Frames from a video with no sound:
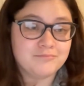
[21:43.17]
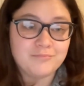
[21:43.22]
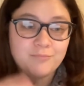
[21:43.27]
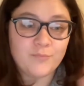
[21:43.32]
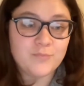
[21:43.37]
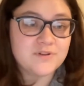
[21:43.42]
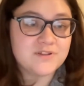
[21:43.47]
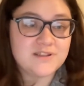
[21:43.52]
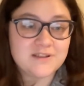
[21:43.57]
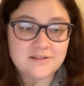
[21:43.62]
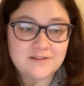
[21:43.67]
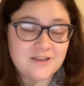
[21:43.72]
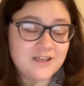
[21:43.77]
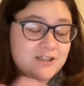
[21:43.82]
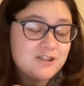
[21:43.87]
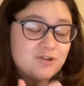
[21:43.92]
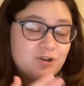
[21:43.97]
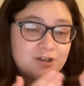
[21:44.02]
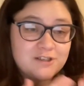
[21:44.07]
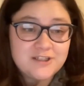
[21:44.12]
was
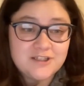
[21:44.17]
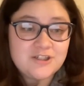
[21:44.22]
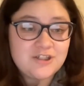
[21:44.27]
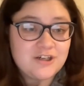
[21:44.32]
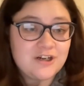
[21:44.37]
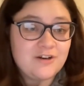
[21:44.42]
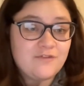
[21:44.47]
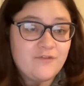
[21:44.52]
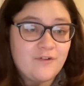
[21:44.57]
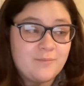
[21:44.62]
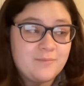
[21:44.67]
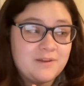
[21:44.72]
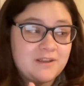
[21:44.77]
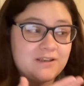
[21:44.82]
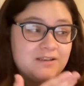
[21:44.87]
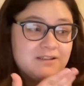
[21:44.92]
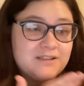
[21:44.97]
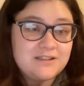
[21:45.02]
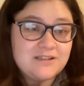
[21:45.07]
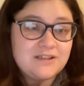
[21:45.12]
he's transitioning from the
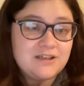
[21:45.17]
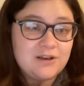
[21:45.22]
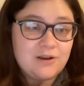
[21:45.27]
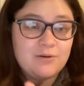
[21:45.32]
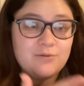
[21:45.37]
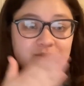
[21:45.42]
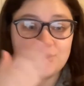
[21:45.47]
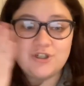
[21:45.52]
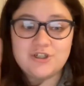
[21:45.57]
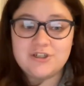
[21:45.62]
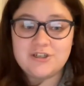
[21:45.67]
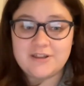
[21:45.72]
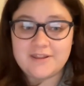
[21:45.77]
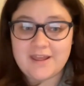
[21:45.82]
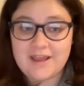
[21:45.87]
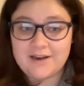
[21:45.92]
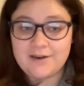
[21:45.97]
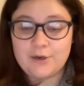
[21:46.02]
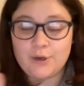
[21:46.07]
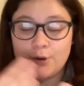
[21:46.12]
assistant coach to the
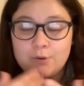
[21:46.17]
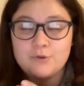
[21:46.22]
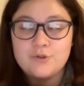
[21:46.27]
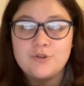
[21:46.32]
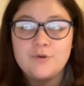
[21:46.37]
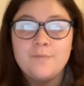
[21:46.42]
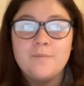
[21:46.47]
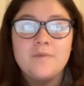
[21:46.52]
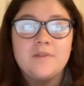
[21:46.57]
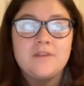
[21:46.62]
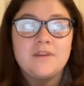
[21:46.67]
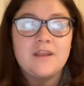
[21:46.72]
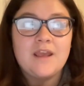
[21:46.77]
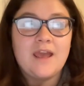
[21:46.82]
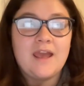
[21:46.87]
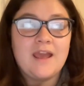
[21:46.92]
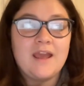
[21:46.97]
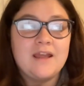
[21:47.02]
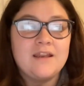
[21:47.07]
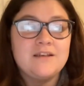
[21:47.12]
head coach
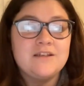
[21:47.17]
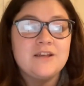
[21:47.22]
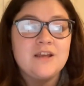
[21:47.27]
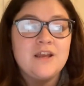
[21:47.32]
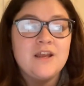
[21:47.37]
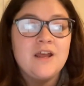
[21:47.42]
and